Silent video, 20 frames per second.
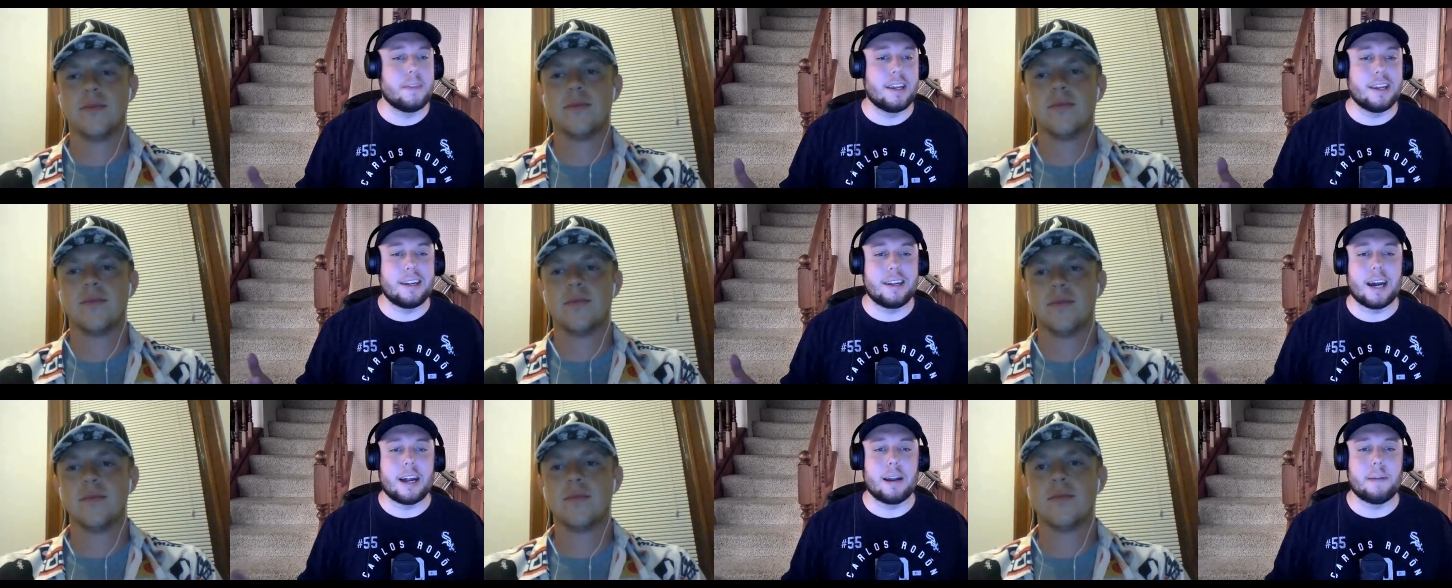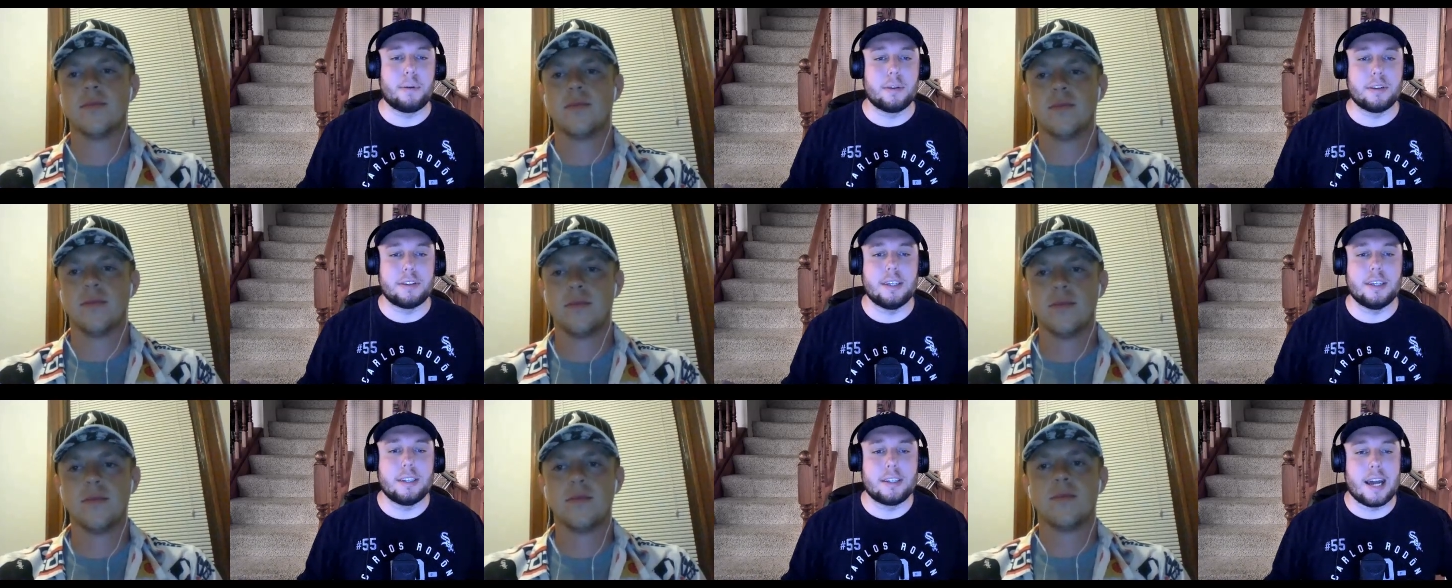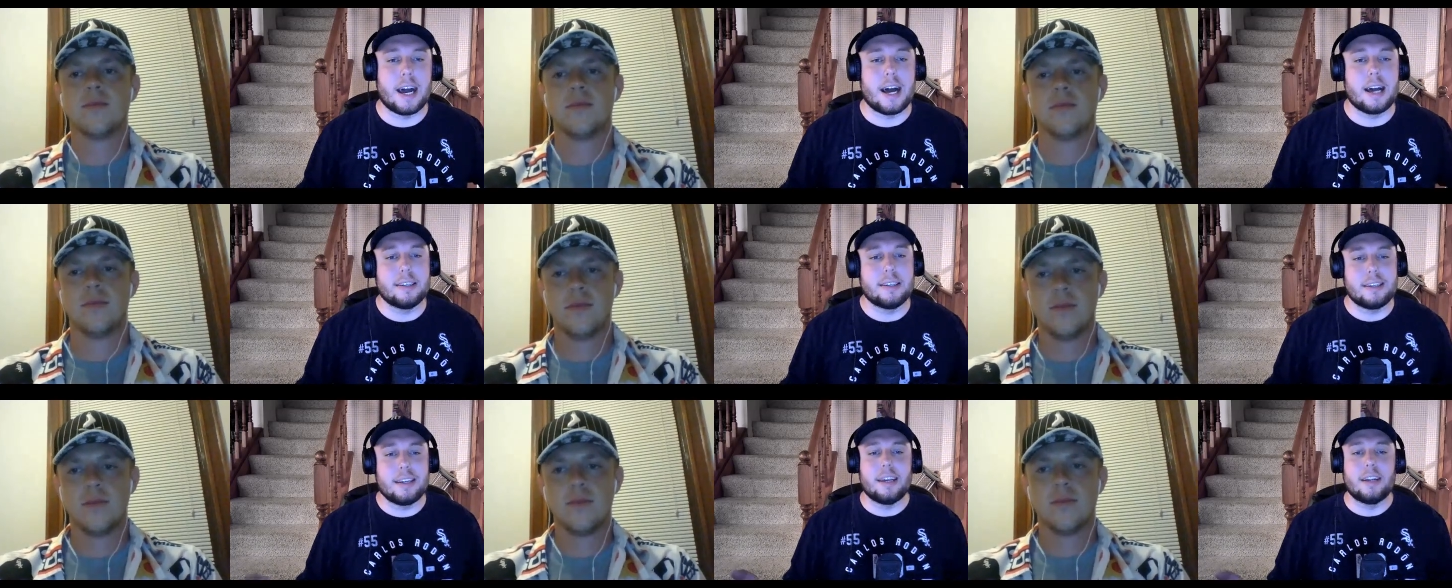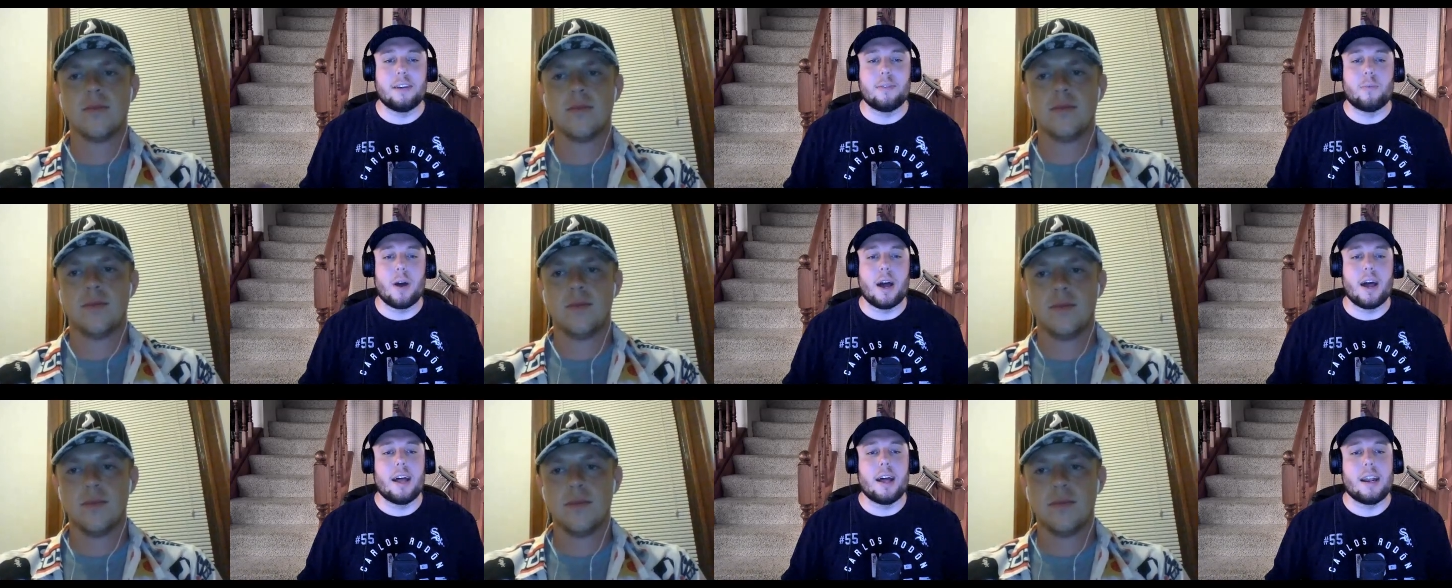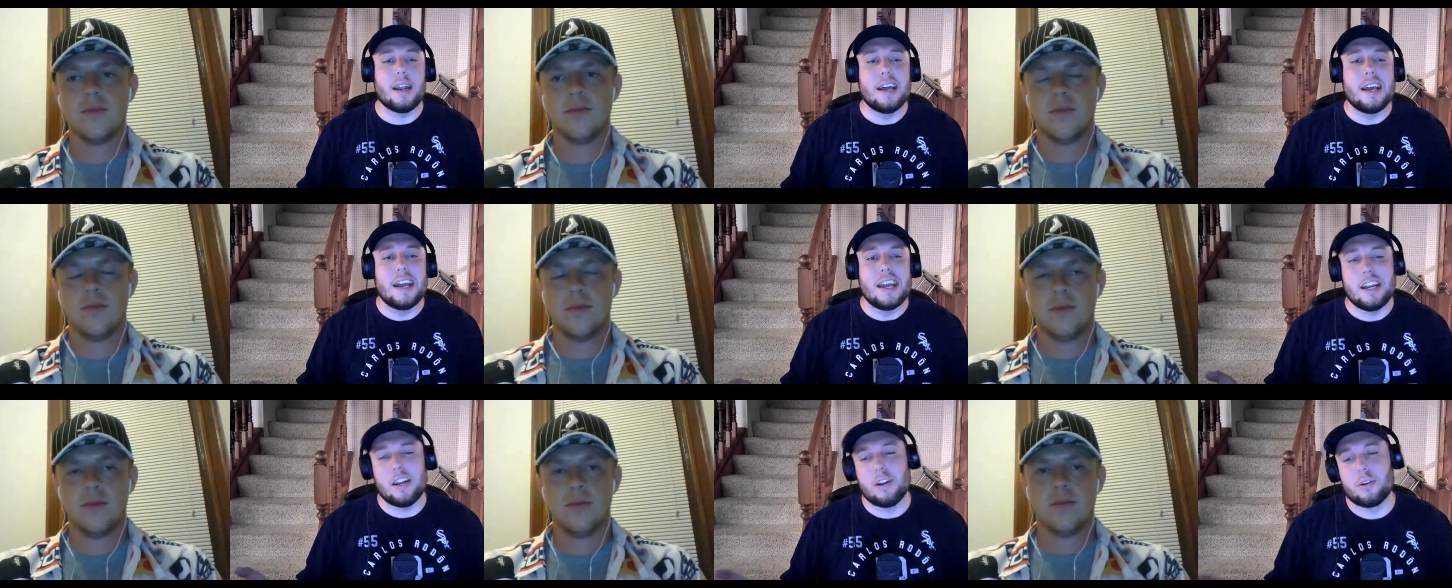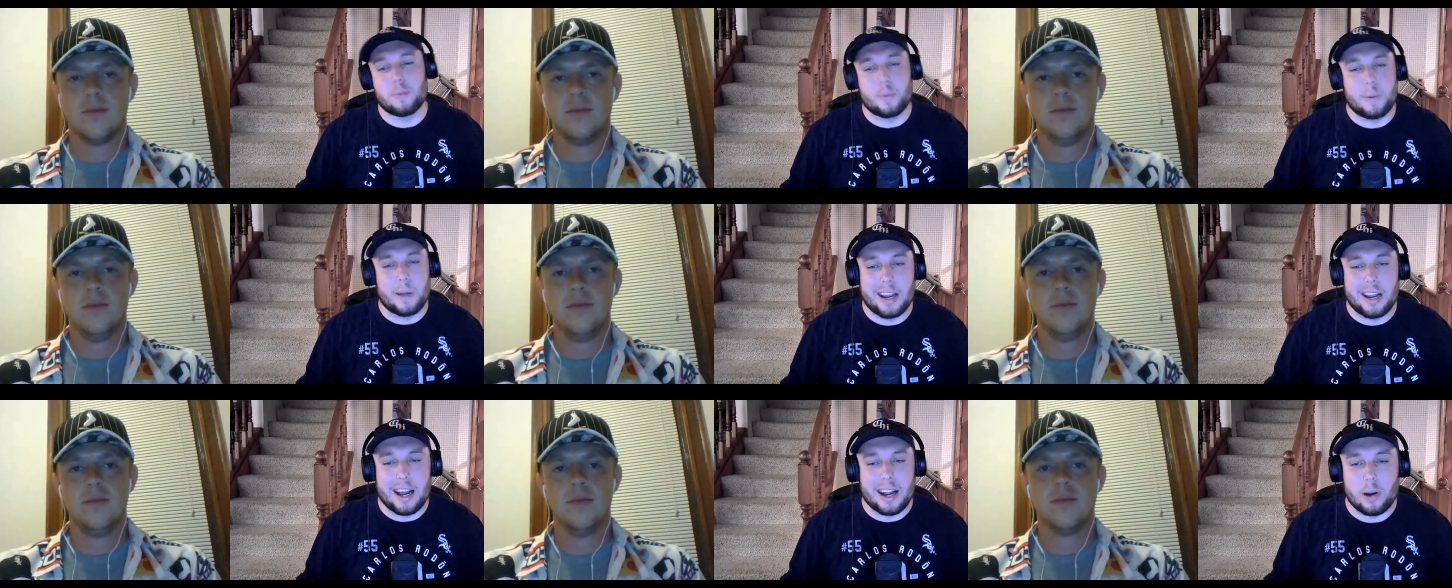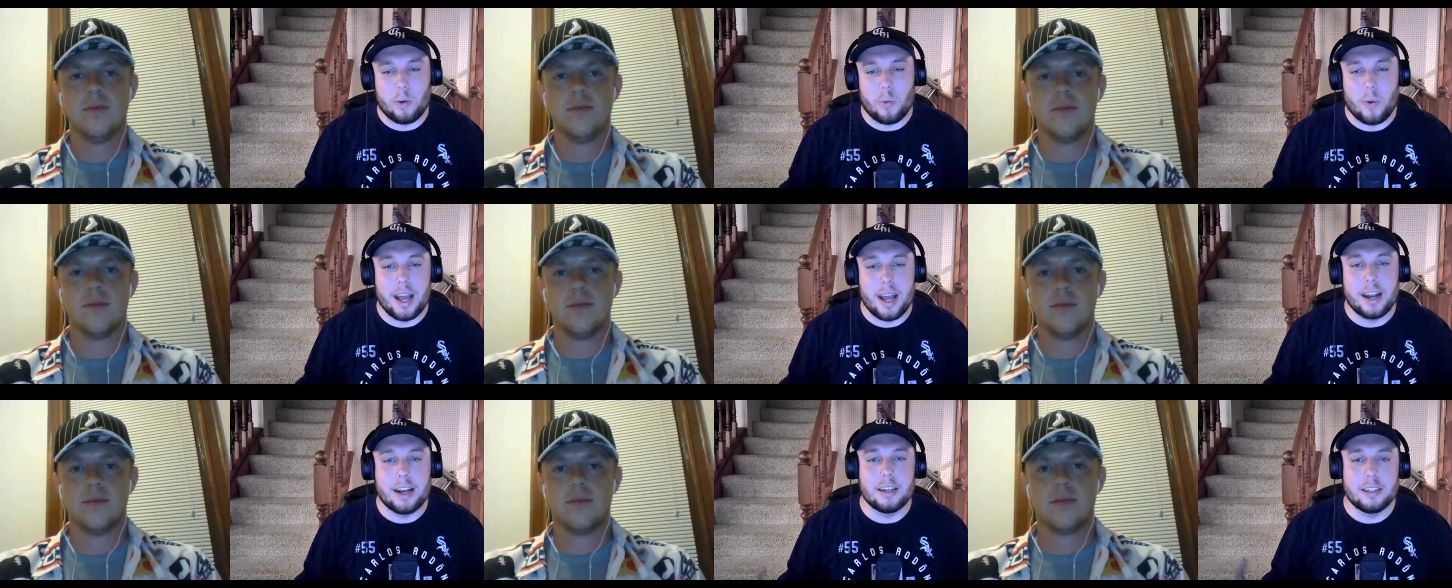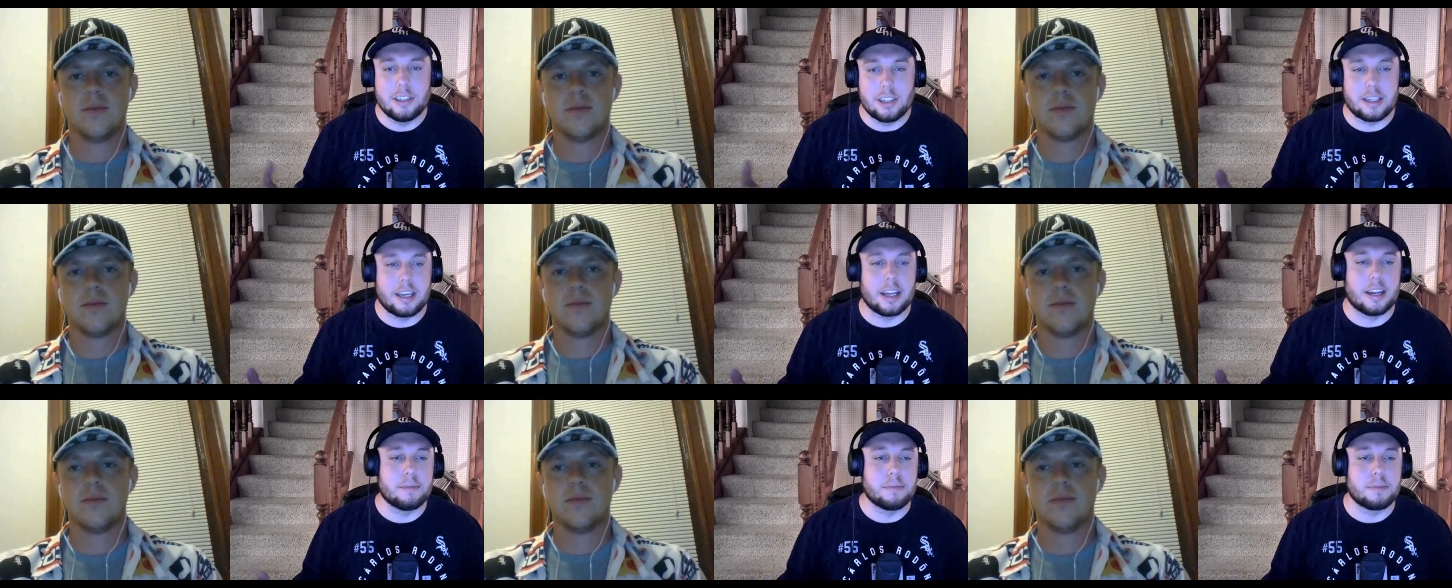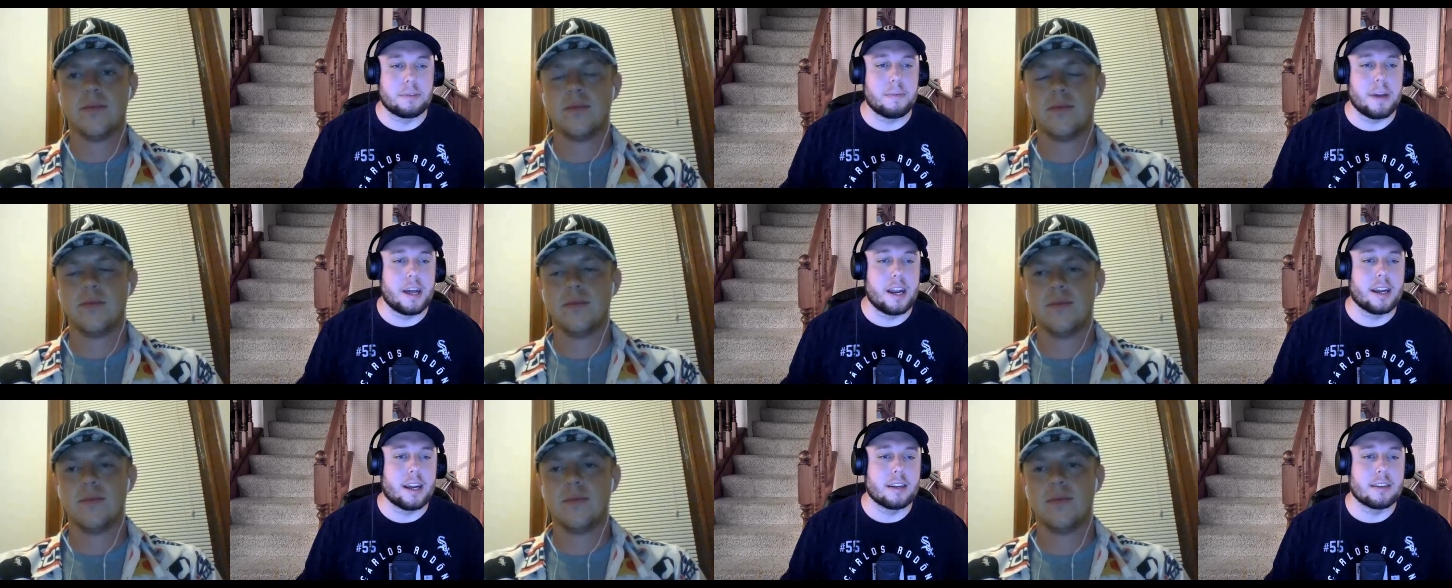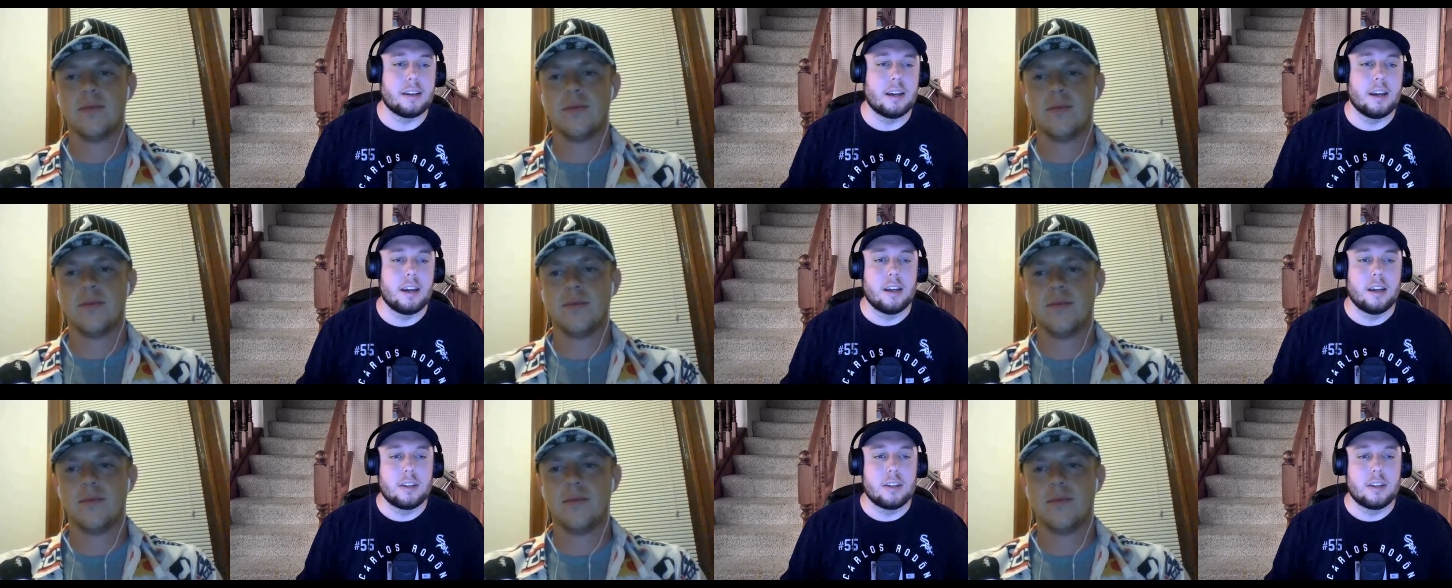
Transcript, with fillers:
Speaker 1: He kind of puts these guys in when he knows we're probably not going to win. Just get him some innings.